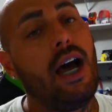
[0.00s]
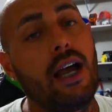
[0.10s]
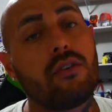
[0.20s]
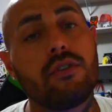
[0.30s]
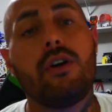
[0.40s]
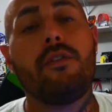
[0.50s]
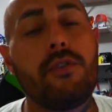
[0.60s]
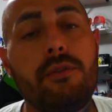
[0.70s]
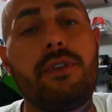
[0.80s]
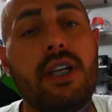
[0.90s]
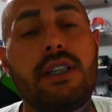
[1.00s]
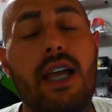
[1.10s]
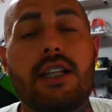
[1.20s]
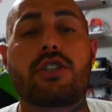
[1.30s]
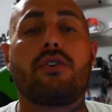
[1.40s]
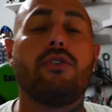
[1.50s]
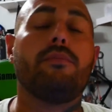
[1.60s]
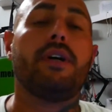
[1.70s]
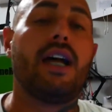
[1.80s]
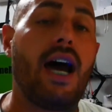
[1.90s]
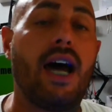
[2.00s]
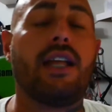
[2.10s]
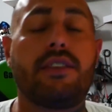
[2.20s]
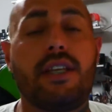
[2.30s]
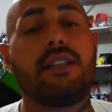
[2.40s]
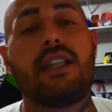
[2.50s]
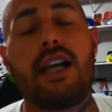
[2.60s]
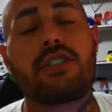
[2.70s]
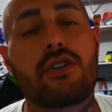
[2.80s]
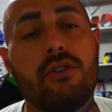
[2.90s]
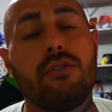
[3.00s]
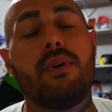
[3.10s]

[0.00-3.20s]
I don't know if you think that's cool, but I think that's cool.